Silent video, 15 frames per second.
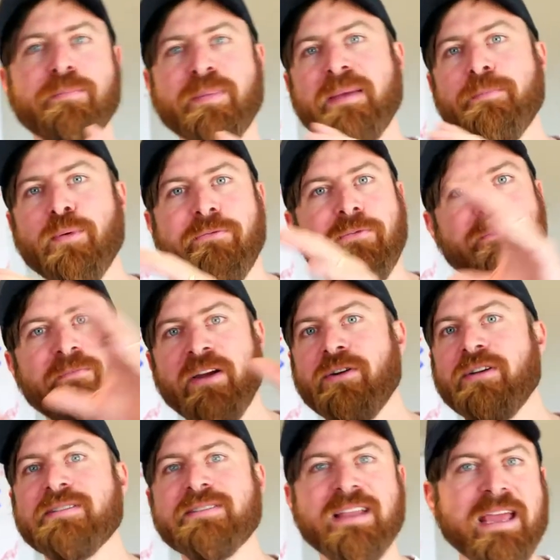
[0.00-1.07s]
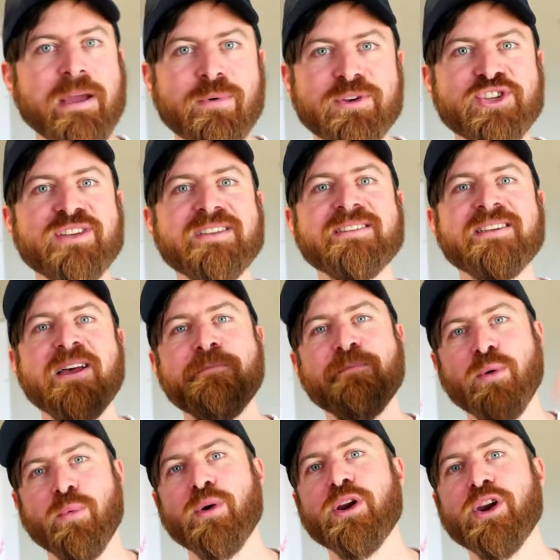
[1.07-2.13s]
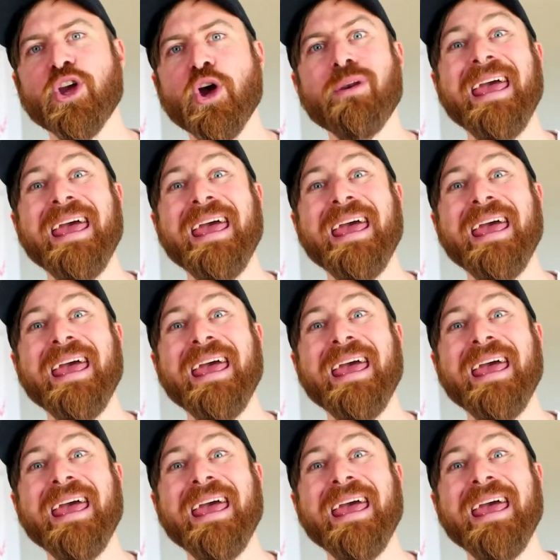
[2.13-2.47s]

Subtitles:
to people from various languages, but we're gonna go